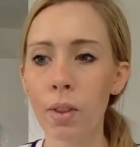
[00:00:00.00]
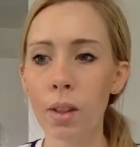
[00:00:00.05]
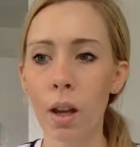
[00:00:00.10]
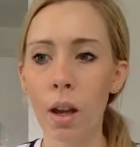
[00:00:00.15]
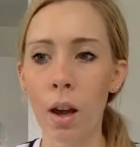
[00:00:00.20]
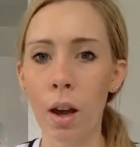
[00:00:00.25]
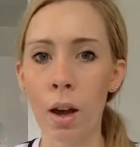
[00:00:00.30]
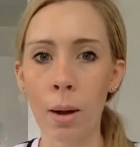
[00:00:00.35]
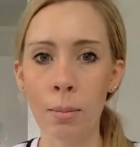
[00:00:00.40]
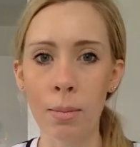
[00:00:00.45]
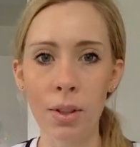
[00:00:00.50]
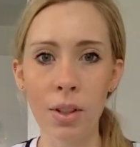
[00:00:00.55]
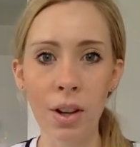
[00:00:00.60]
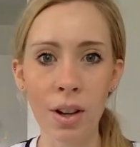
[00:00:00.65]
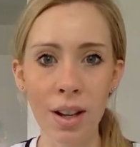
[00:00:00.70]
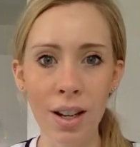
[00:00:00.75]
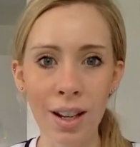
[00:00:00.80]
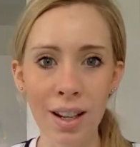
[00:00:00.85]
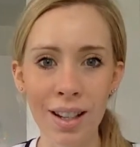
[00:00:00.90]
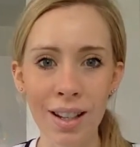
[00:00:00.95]

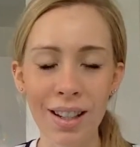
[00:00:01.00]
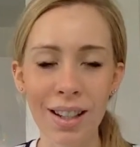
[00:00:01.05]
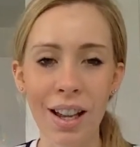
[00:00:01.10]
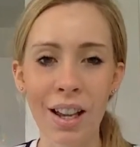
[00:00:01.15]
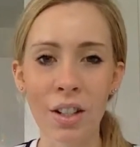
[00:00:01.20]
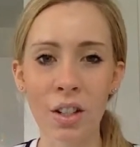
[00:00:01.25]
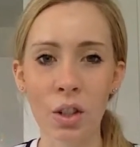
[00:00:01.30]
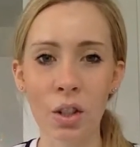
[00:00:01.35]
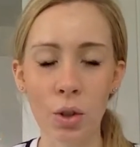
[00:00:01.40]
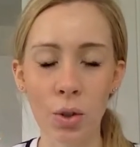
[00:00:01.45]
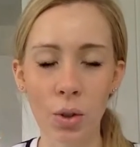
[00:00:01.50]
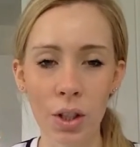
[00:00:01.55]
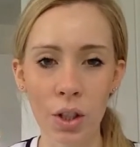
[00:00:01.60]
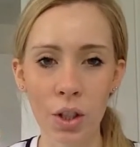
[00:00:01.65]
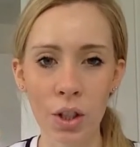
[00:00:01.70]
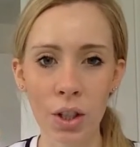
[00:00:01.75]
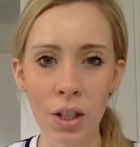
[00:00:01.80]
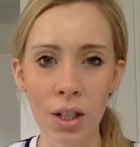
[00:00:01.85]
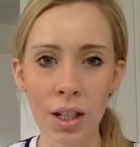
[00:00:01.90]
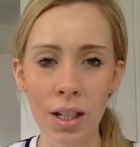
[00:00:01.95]
diet and
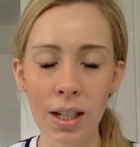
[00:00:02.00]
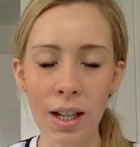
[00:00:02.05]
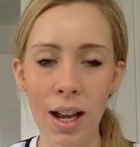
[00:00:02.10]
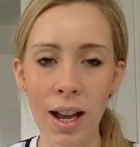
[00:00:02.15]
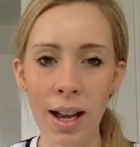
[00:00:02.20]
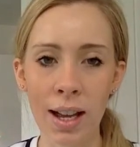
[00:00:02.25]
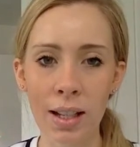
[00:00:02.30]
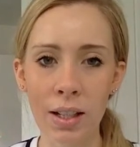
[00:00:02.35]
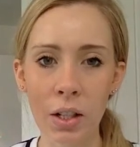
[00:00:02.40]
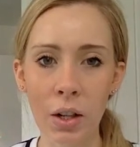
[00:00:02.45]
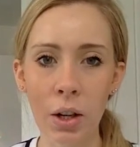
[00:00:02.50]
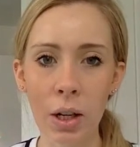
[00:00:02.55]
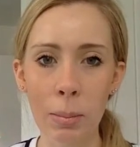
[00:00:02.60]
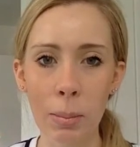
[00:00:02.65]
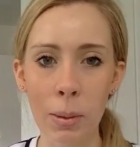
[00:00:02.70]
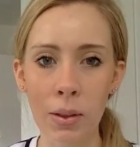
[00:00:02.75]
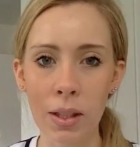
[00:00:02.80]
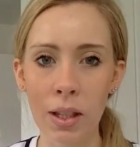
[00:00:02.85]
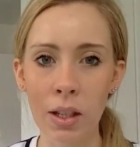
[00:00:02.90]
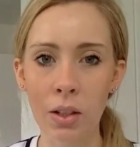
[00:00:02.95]
nutrition and
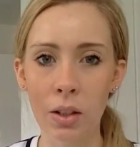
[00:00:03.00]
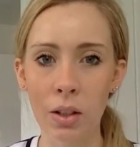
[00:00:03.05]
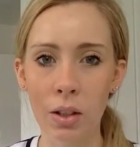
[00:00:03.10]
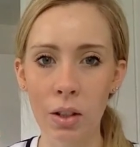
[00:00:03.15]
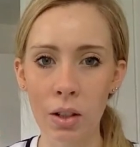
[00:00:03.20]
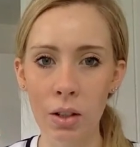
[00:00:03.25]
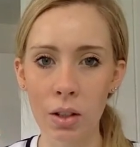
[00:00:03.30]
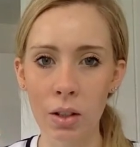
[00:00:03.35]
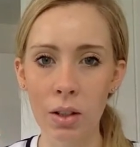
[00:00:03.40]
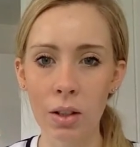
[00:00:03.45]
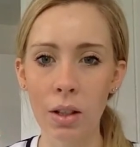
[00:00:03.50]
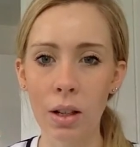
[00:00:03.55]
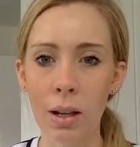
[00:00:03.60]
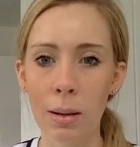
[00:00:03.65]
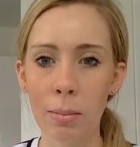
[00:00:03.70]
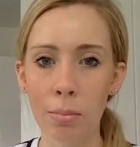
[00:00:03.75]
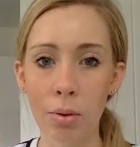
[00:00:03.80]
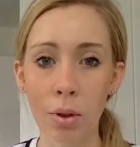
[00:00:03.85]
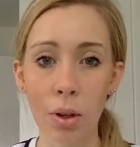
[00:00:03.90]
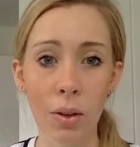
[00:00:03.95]
hoping they could
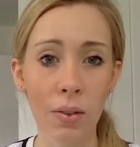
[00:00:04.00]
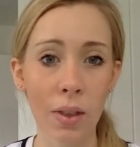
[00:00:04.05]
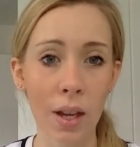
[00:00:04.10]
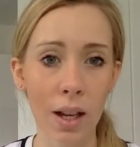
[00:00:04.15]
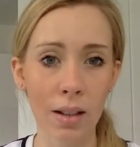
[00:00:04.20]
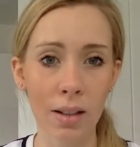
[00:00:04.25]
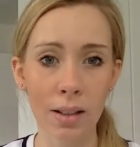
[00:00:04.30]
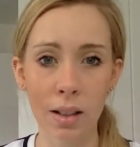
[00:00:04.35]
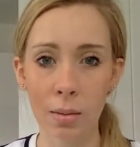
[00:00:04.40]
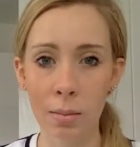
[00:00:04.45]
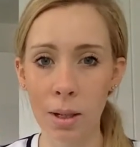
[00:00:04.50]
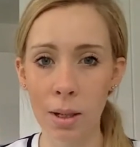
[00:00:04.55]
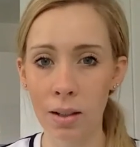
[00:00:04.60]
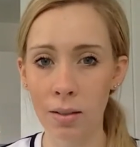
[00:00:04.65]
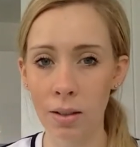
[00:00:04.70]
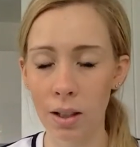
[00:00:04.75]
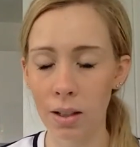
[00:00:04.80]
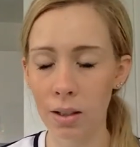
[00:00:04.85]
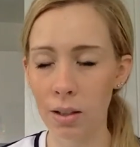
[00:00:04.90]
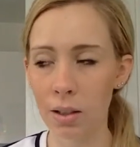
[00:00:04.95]
improve that in some
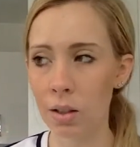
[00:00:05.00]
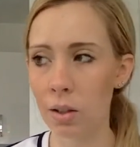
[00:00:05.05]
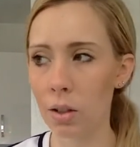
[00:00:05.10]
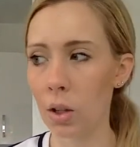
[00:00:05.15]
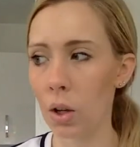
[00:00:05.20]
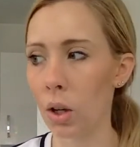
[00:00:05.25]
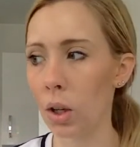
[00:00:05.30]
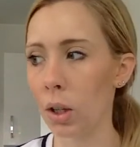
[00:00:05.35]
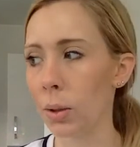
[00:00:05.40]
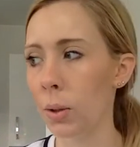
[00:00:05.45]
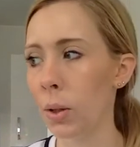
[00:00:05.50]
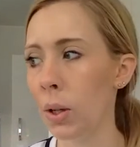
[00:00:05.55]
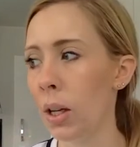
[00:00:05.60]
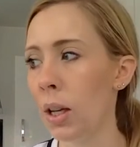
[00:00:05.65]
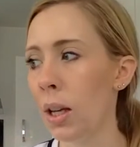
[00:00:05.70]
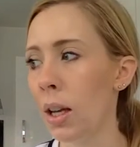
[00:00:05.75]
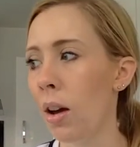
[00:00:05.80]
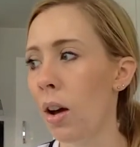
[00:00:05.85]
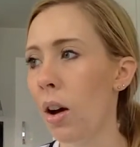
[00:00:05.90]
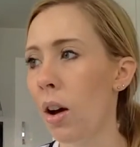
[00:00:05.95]
areas. So
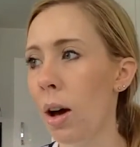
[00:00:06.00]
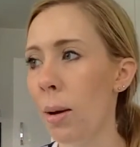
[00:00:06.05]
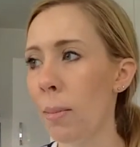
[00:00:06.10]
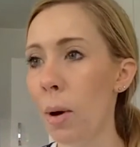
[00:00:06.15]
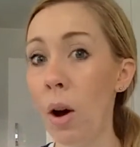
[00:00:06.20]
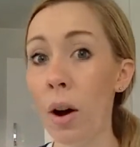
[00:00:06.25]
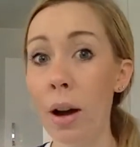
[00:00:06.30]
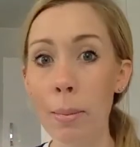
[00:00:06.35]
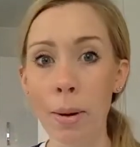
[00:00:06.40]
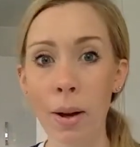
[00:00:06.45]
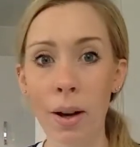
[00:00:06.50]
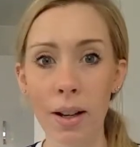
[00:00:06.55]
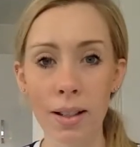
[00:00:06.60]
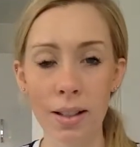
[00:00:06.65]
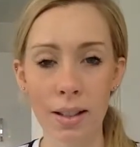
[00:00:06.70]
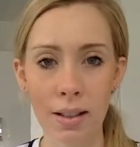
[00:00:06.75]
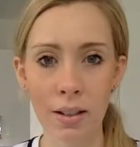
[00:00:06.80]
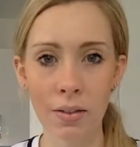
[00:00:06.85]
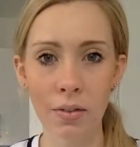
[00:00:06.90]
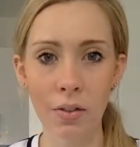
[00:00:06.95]
I
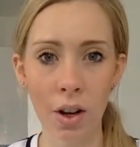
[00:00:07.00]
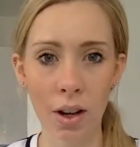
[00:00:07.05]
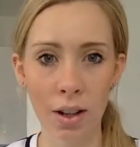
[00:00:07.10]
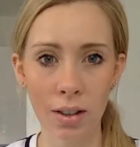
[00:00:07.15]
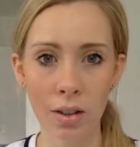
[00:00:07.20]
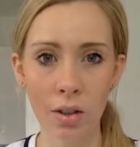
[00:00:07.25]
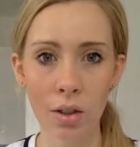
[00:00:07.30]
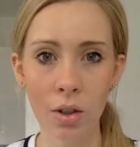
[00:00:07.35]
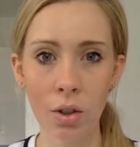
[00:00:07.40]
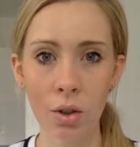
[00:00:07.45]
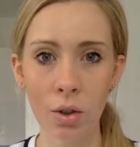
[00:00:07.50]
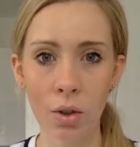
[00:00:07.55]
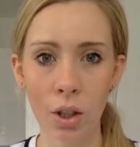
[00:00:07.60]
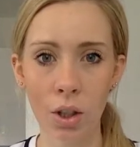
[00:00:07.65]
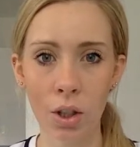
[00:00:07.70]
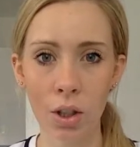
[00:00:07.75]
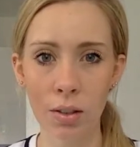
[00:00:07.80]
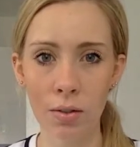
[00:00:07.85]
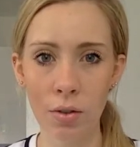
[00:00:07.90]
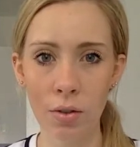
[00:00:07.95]
personally find the
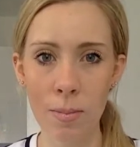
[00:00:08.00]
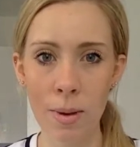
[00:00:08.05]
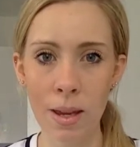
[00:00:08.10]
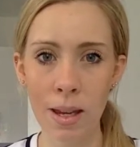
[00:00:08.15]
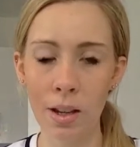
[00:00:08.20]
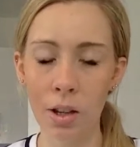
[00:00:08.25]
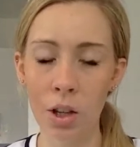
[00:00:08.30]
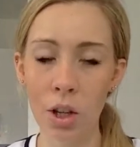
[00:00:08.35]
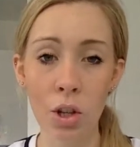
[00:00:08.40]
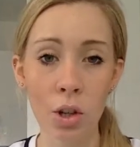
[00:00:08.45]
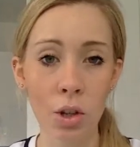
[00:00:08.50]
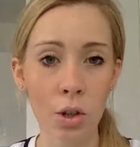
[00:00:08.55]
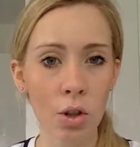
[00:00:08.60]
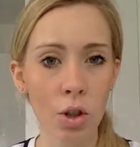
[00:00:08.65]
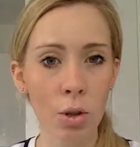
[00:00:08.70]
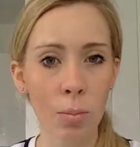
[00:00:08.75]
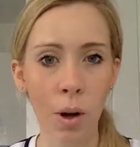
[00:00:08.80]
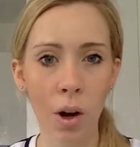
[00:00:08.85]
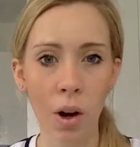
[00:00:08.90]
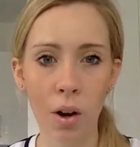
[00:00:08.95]
nutrition for me a
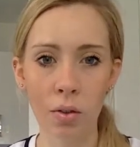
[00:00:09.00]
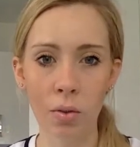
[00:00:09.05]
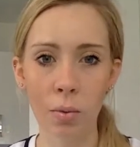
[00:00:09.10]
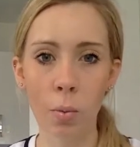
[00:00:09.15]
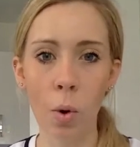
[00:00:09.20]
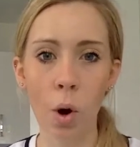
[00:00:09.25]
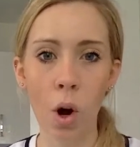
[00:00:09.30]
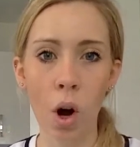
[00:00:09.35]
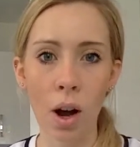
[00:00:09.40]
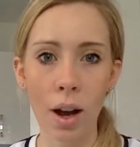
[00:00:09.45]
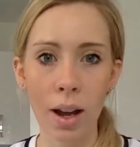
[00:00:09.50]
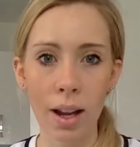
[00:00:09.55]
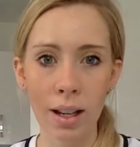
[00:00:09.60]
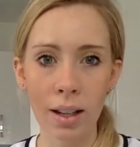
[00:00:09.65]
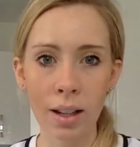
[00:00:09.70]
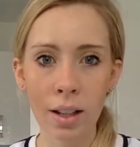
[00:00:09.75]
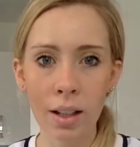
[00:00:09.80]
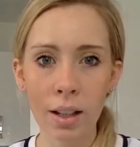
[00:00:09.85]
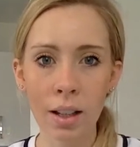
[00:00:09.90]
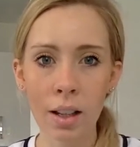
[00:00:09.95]
huge part of why
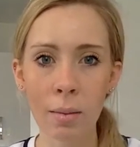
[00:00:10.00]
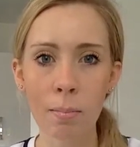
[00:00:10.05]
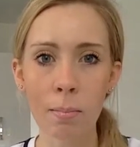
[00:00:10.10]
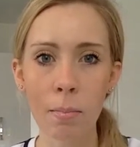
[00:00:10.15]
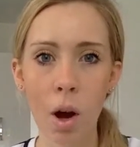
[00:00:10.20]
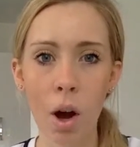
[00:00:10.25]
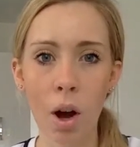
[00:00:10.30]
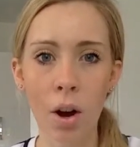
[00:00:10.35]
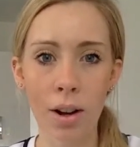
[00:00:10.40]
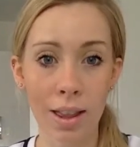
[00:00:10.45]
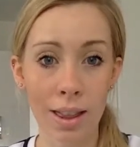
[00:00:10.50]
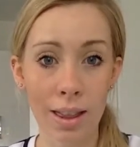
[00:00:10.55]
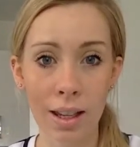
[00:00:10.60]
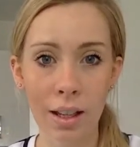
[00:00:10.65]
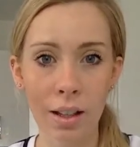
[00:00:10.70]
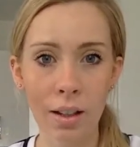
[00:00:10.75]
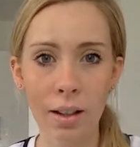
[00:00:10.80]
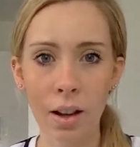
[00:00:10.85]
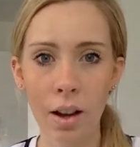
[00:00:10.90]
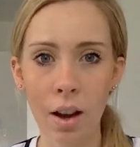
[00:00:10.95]
I
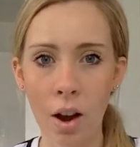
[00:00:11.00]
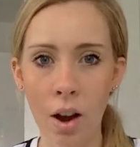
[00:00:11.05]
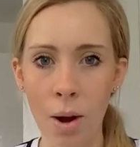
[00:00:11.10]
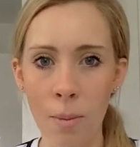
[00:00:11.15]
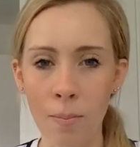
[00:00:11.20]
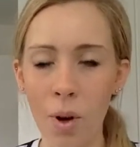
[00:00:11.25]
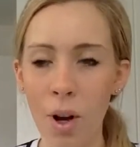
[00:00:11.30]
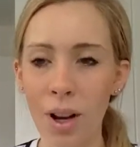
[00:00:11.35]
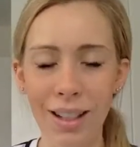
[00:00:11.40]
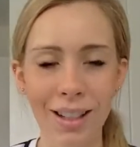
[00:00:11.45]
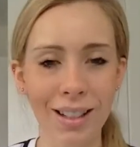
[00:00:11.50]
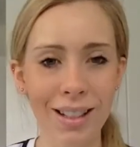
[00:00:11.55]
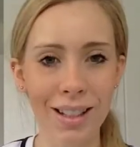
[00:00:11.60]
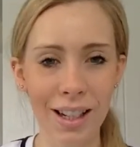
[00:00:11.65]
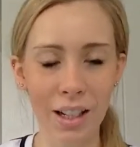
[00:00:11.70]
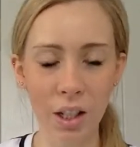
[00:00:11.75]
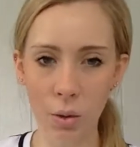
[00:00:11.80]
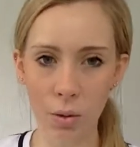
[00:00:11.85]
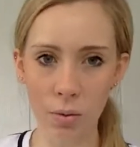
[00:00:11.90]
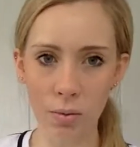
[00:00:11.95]
think I can
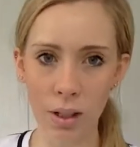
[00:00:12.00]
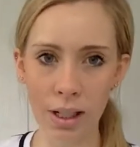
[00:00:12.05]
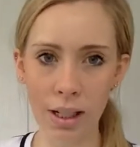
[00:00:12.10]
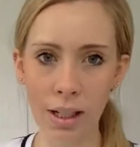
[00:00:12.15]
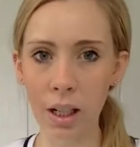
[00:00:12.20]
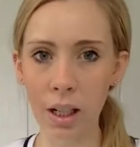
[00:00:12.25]
stick to a really